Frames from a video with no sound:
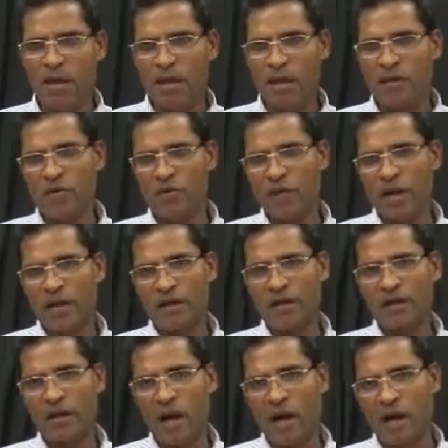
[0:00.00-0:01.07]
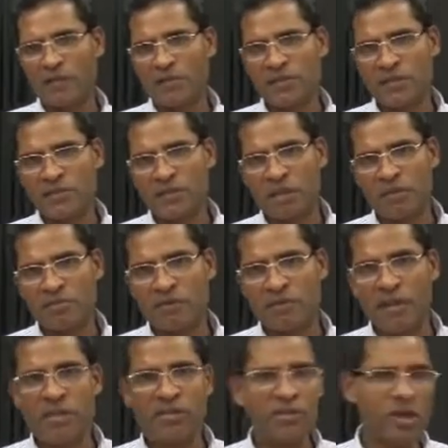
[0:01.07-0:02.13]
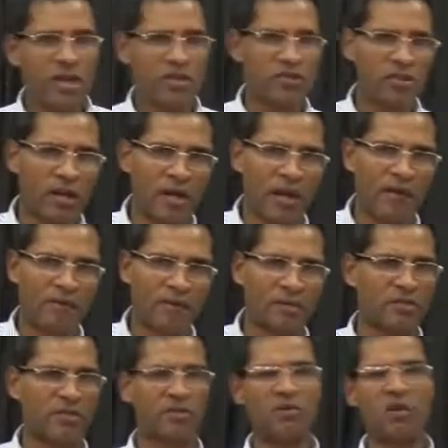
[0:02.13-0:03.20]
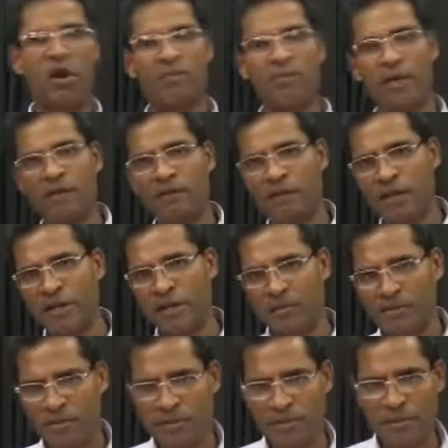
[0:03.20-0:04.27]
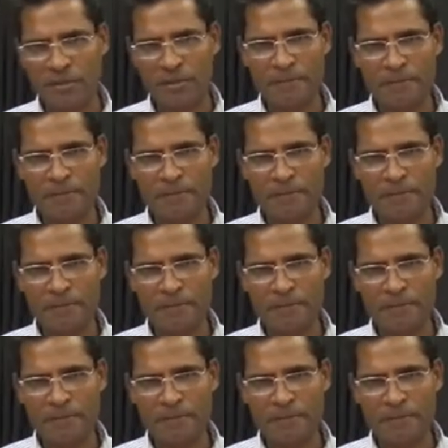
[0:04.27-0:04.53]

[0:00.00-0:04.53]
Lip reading: You can ask in terms of educational levels, nominal variables.